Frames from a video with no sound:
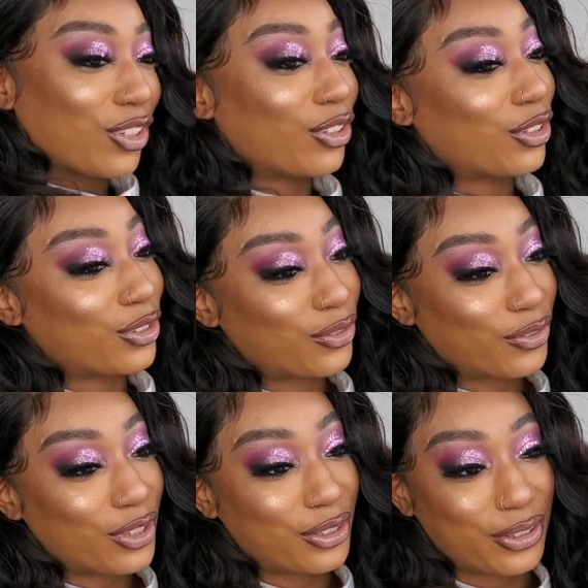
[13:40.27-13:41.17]
Girl's
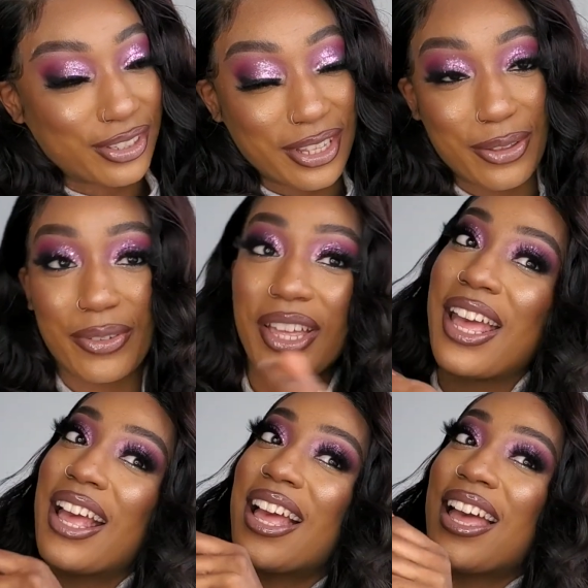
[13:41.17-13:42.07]
feeling herself.
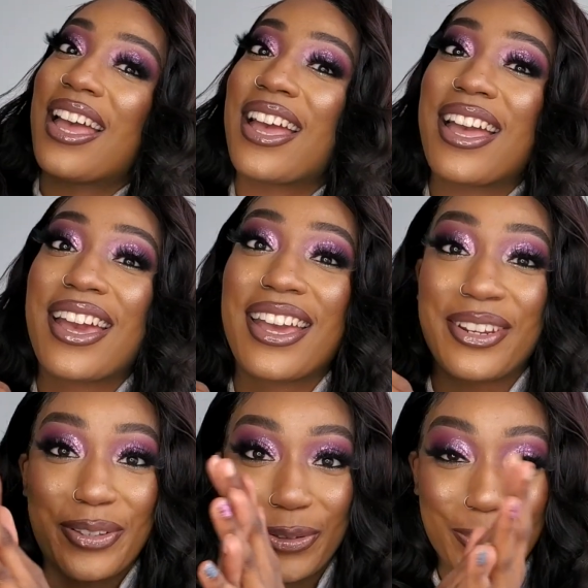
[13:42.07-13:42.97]

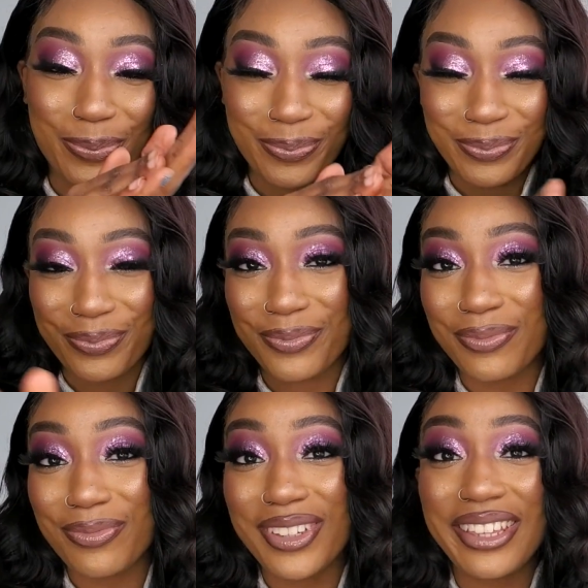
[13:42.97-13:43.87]
Anywho,
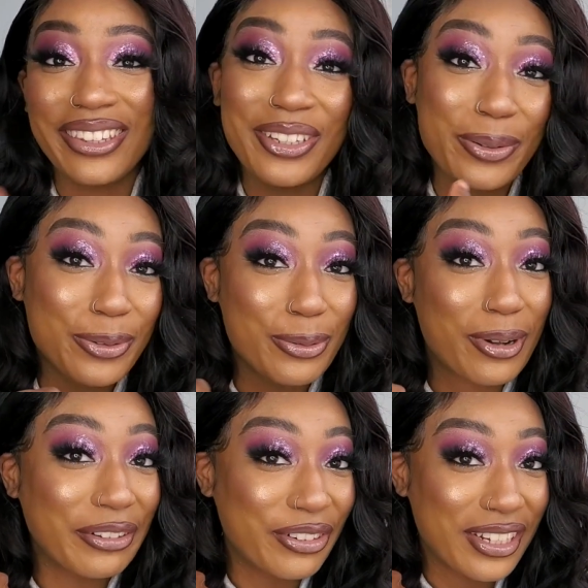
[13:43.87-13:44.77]
thank you so much for
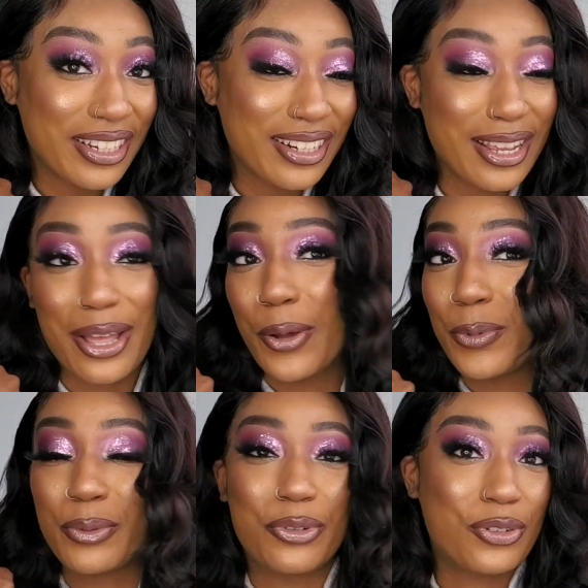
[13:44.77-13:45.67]
watching. I hope
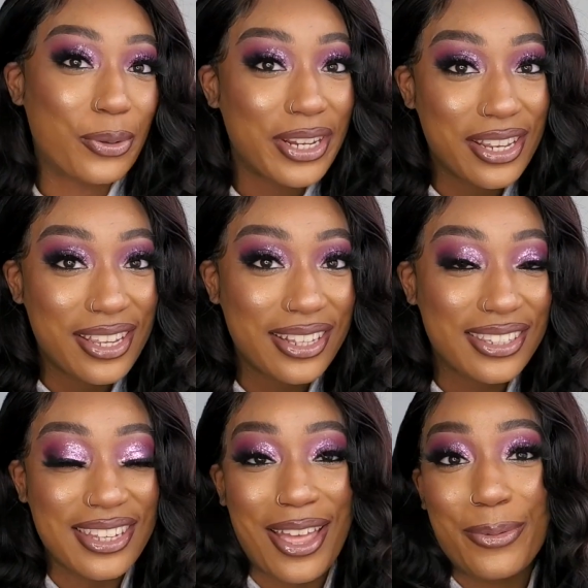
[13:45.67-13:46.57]
you enjoyed it.
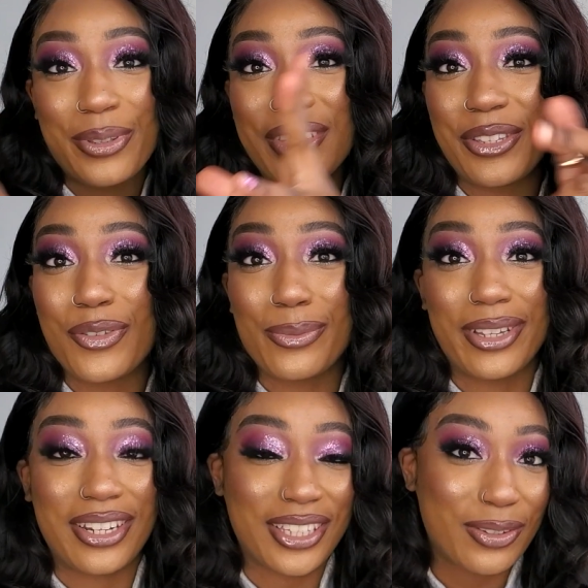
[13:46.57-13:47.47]
I will see you in my
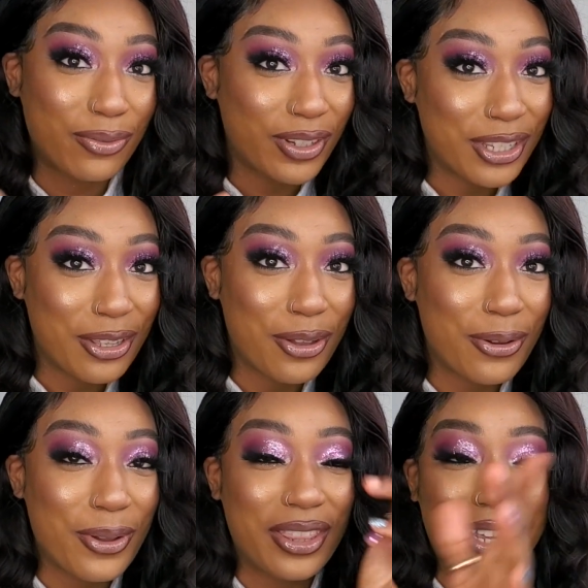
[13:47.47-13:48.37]
next video.
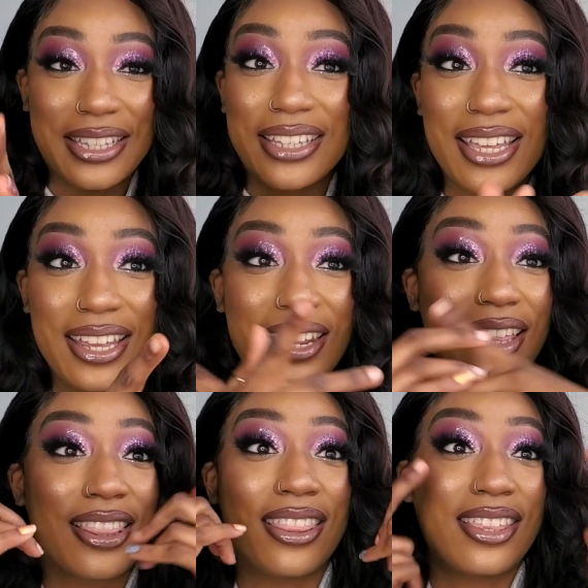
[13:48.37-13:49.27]
And like I said,
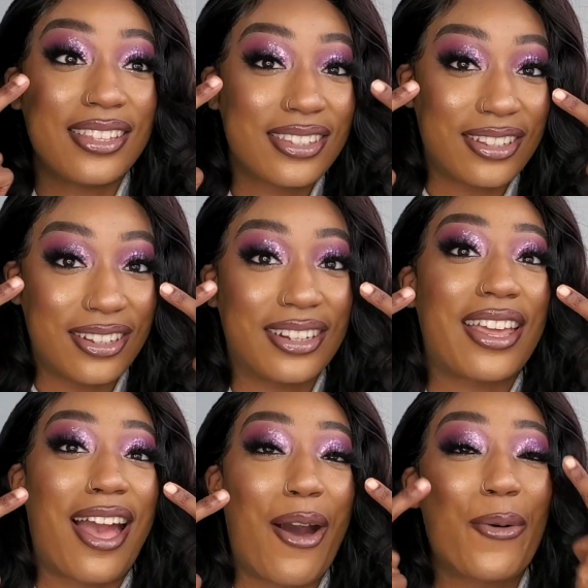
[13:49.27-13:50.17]
this look
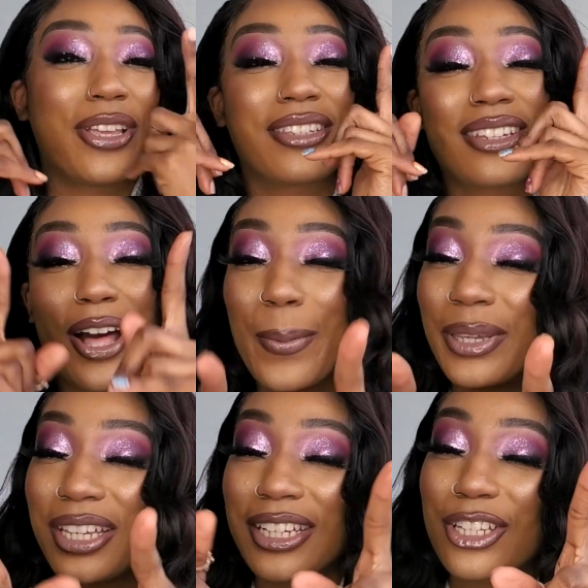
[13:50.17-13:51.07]
now is
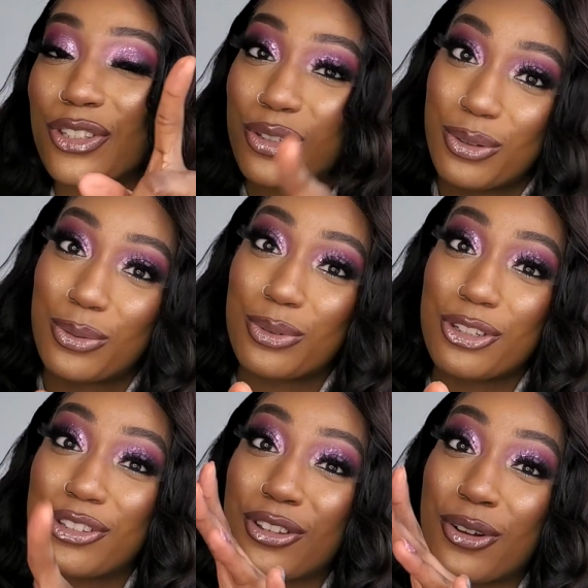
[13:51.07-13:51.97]
coming soon.
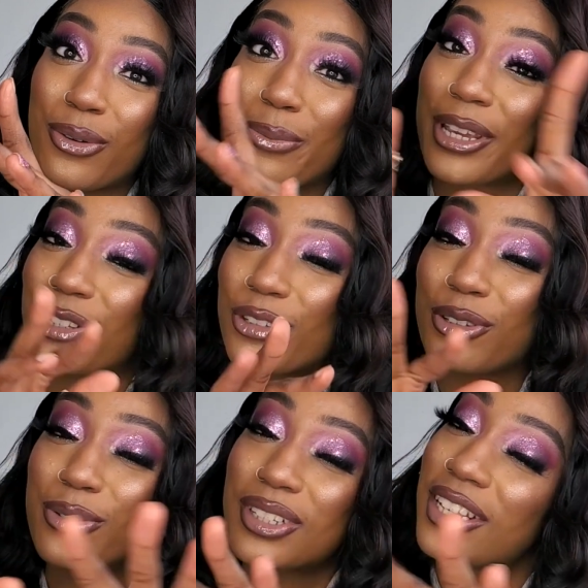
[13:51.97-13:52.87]
So make sure you
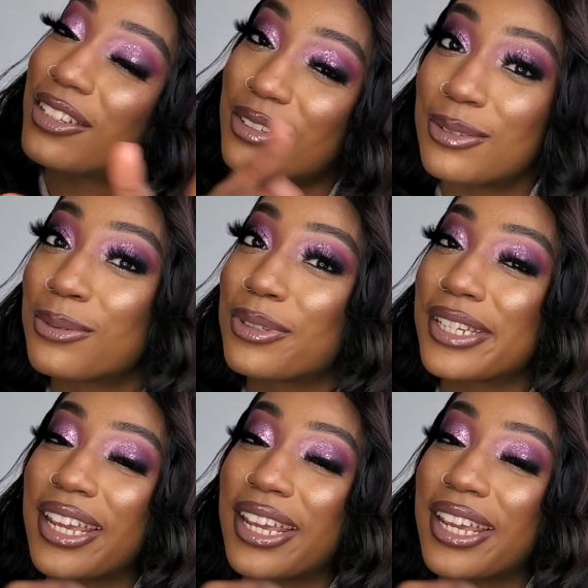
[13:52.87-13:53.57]
stay tuned.